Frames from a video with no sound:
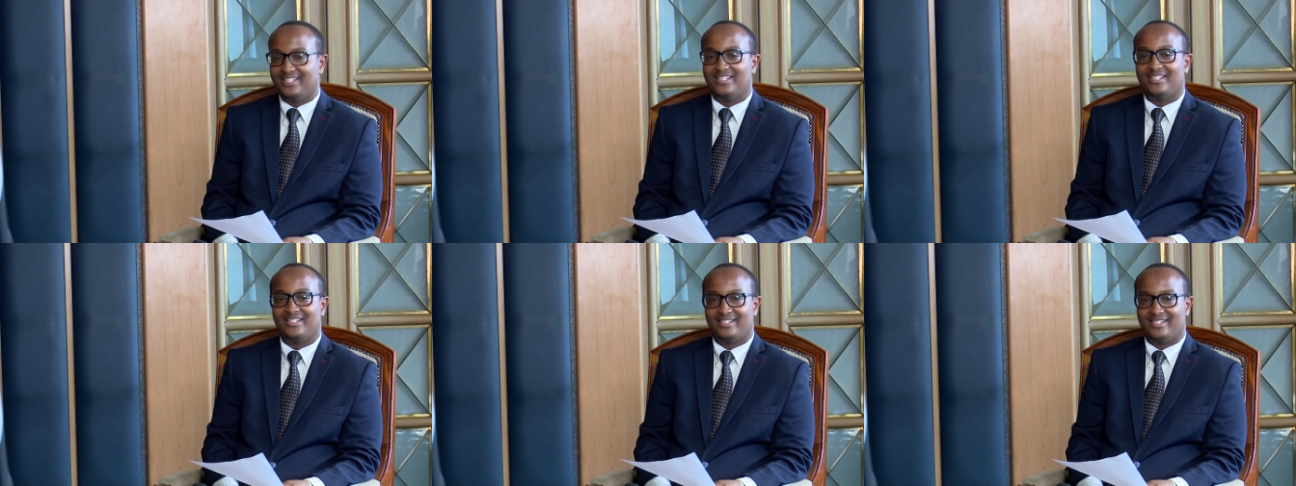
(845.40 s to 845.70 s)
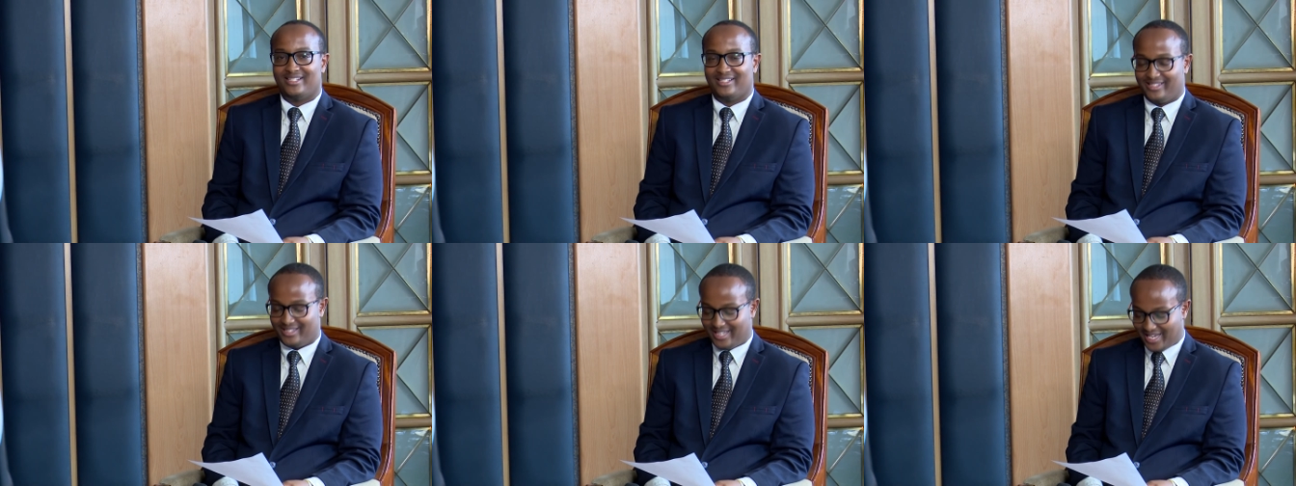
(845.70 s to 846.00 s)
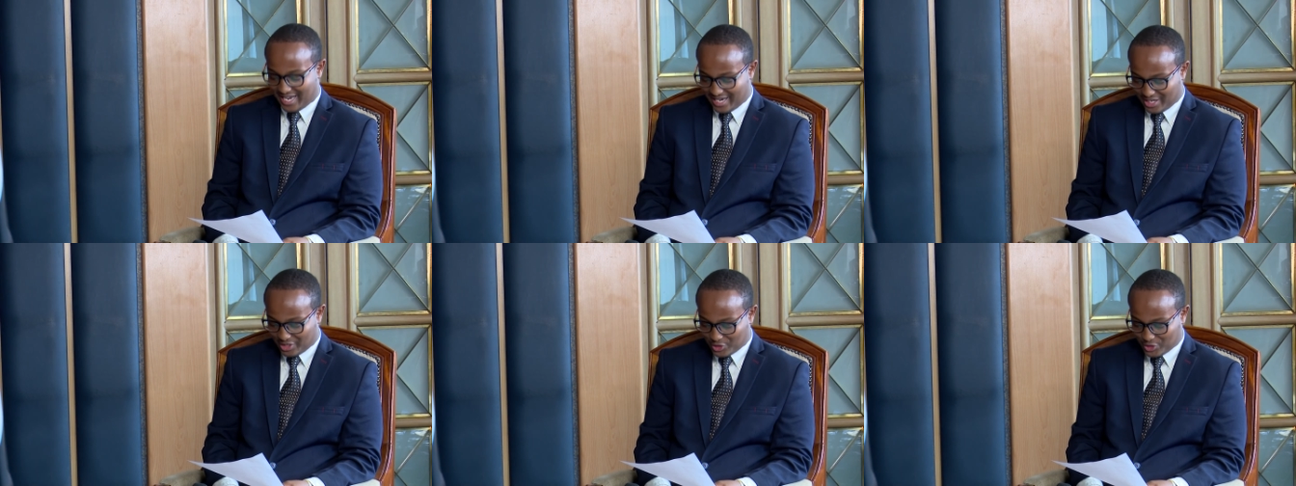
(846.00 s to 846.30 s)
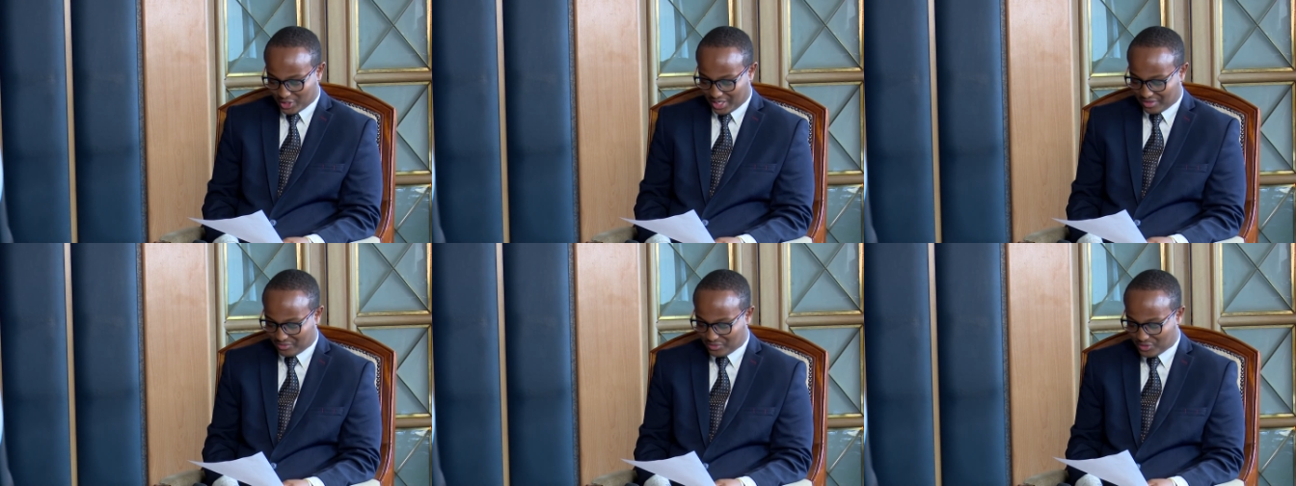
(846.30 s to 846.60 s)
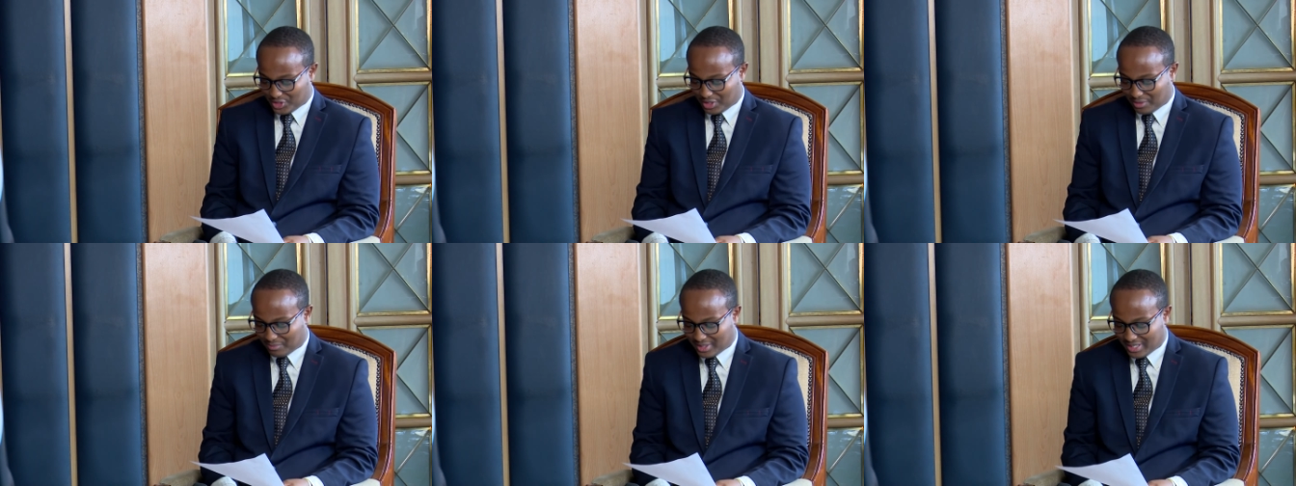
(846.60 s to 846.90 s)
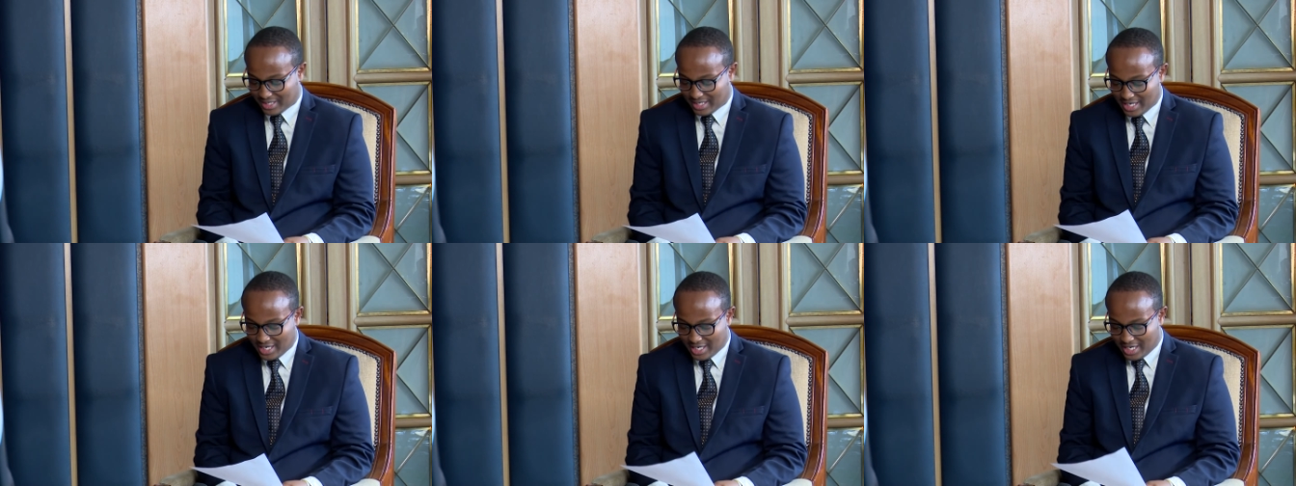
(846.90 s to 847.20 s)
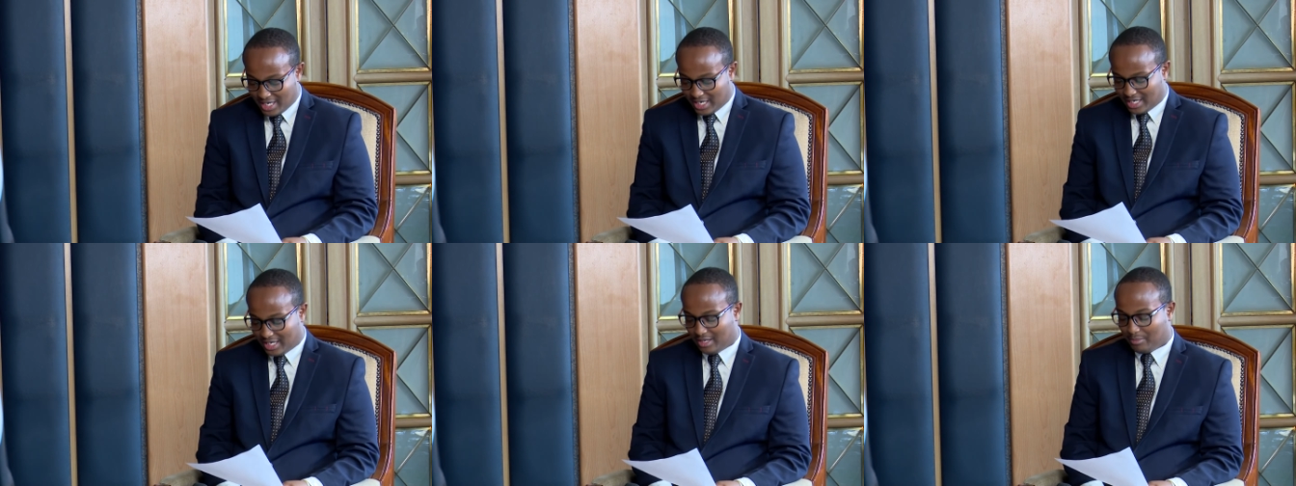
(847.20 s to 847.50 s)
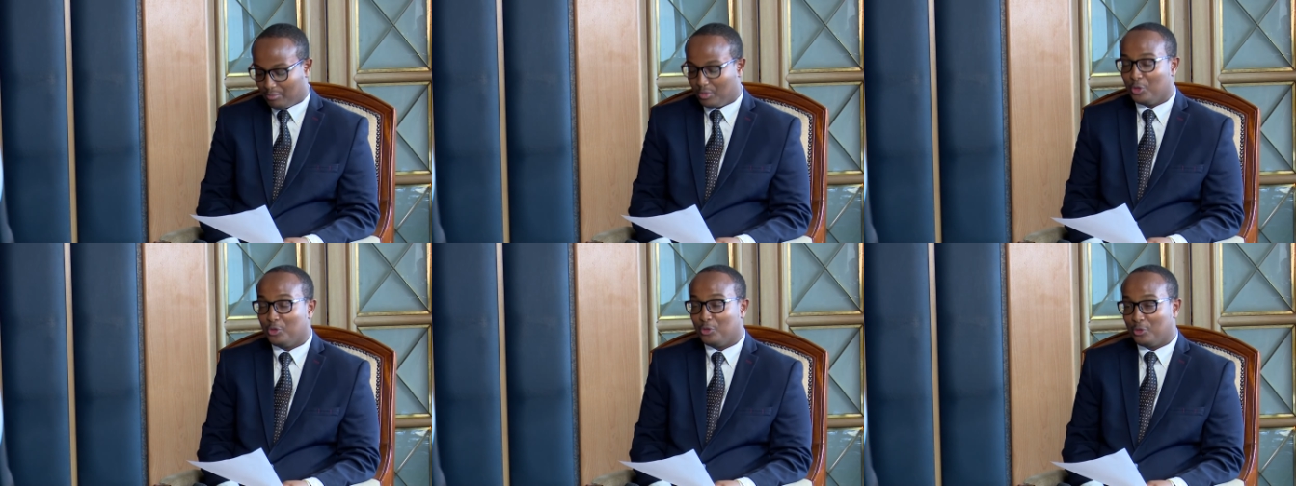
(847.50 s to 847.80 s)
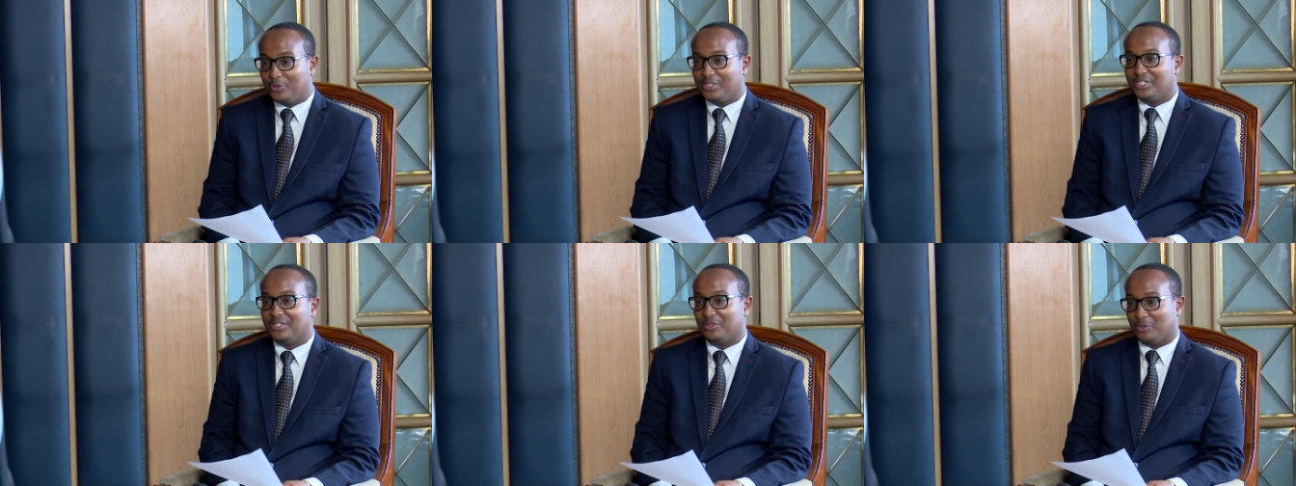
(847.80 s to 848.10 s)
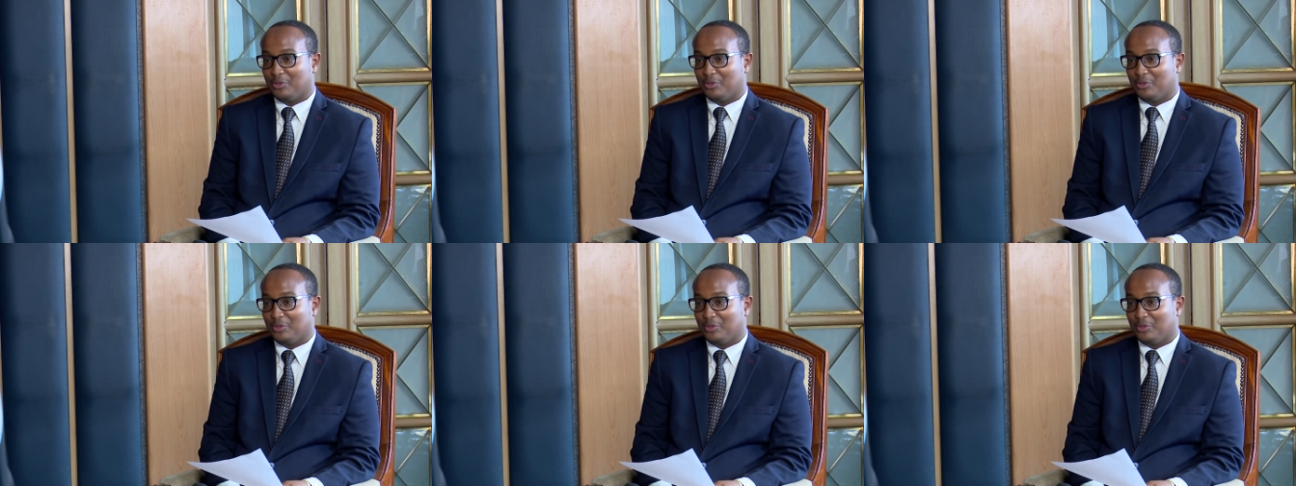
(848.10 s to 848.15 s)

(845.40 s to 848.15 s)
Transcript: This is the NHIF Chairman, Louis